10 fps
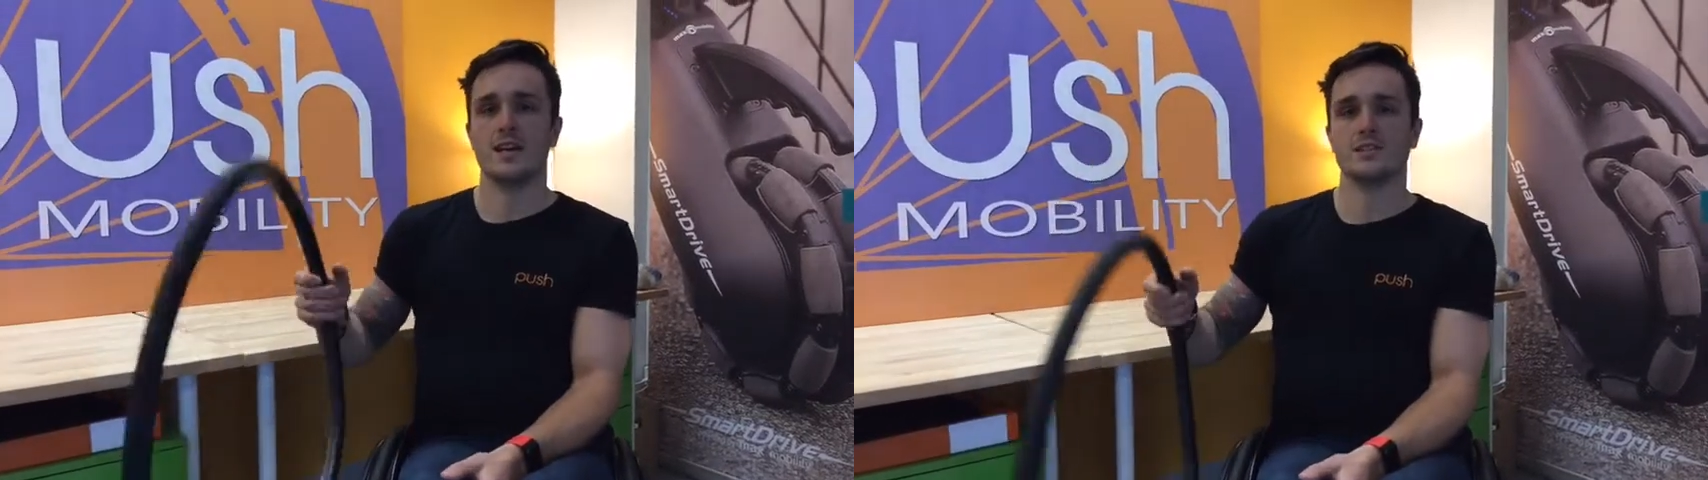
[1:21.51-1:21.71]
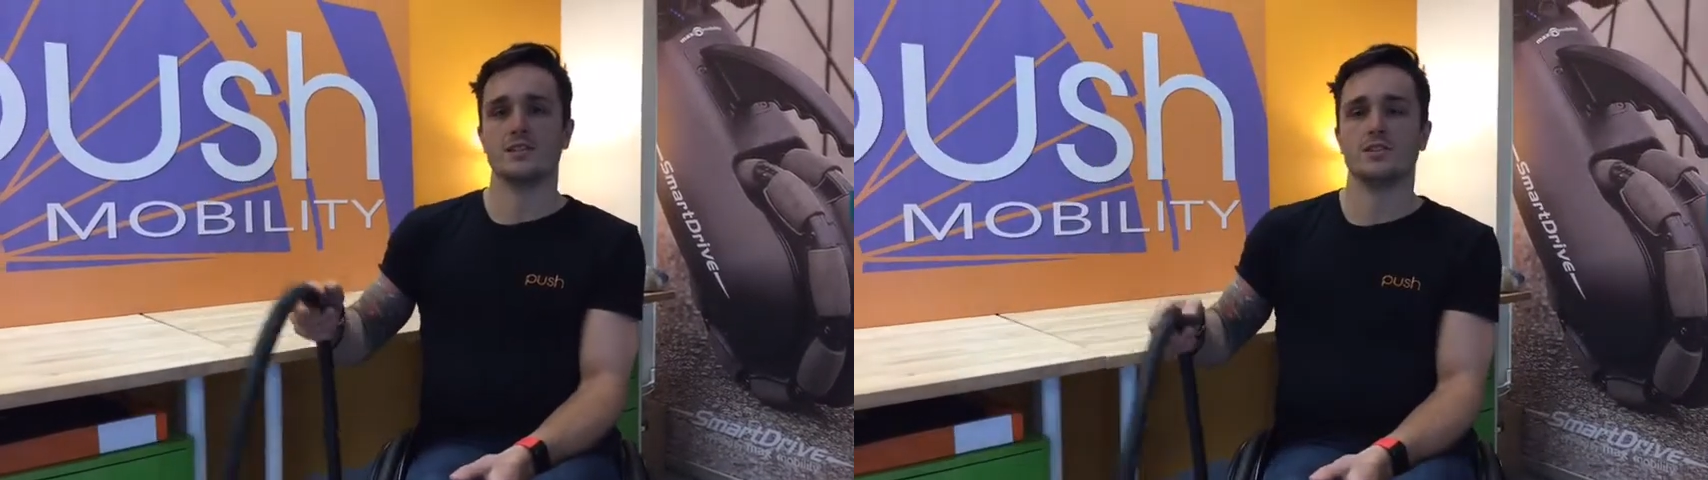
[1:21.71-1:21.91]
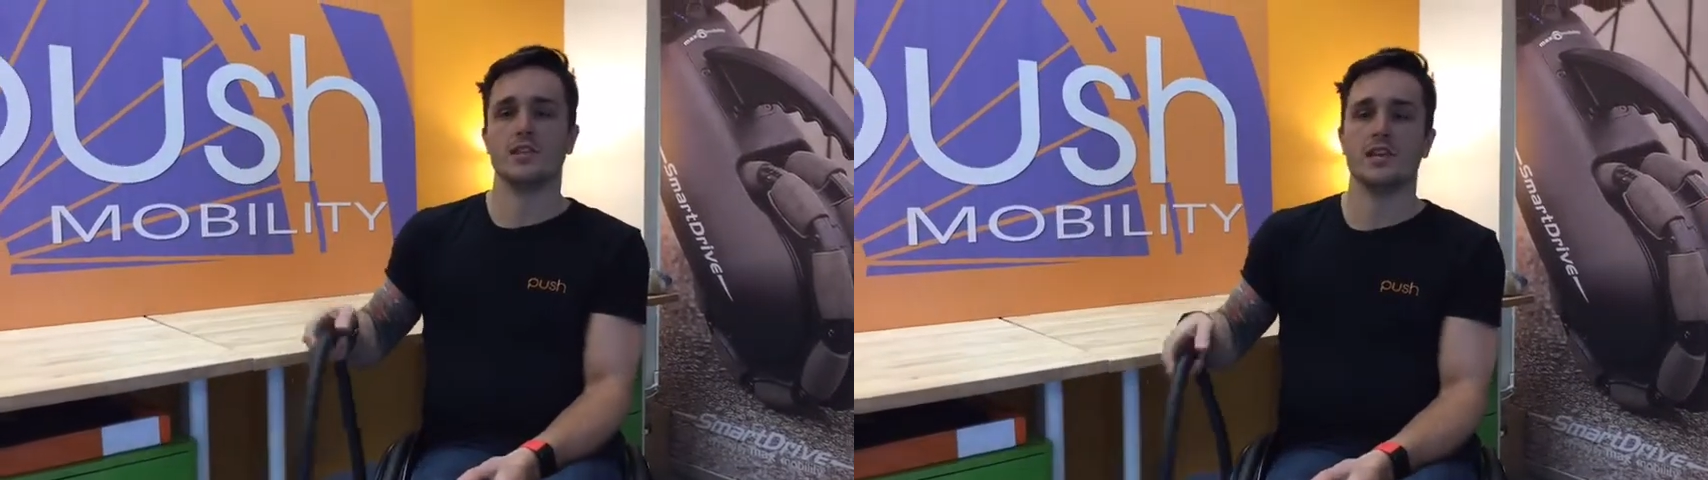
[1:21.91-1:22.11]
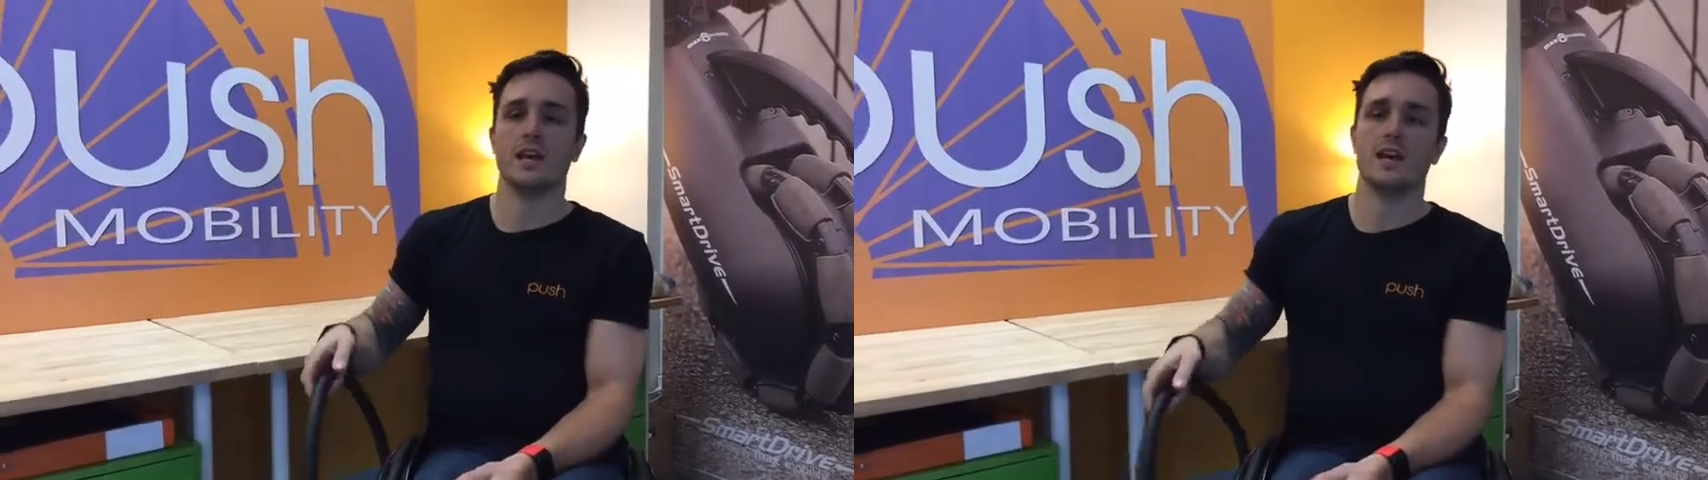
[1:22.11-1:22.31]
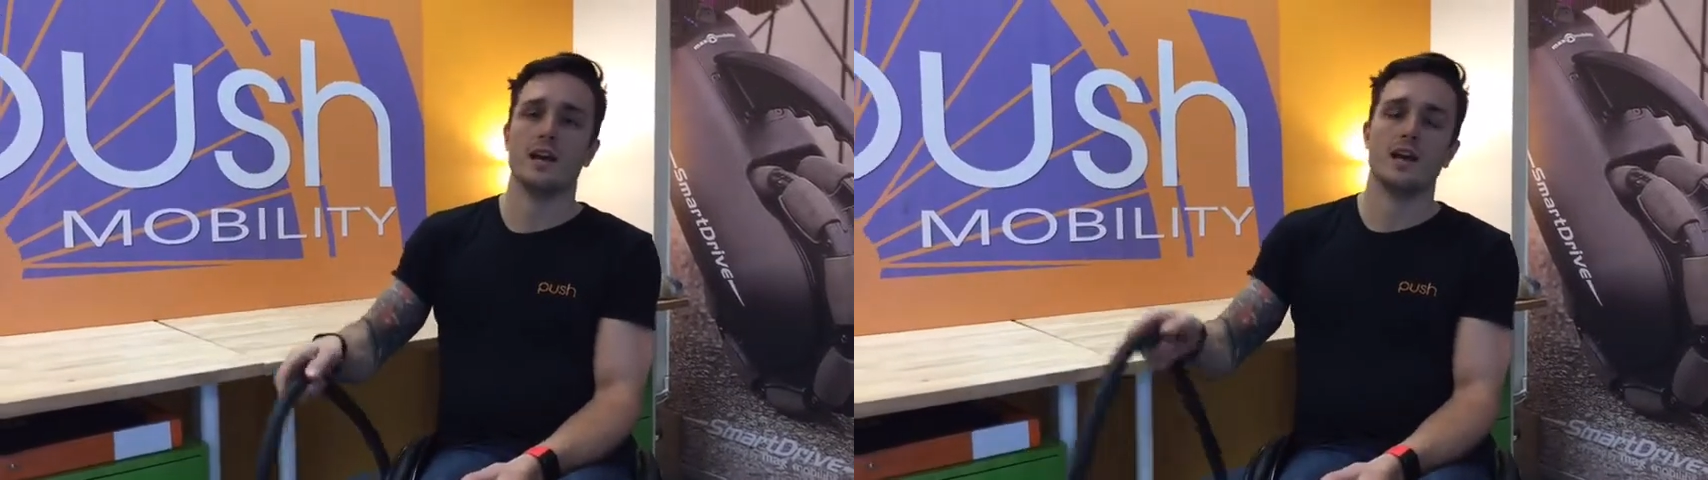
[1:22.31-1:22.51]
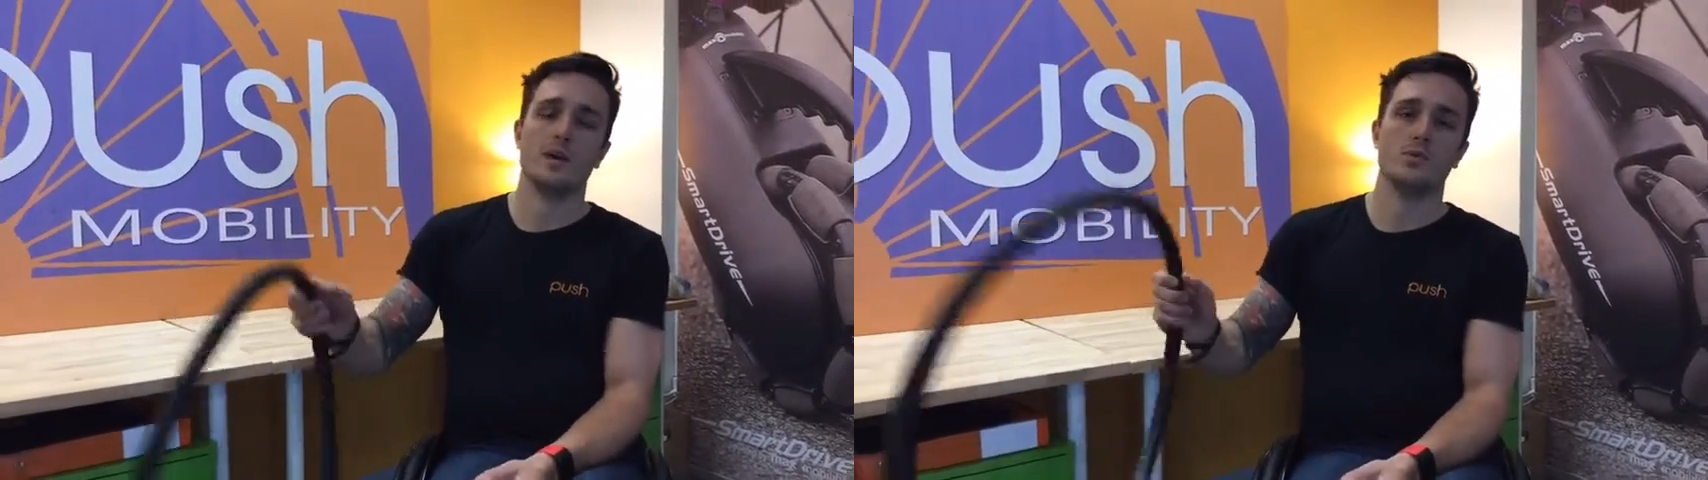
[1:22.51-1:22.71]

So check out our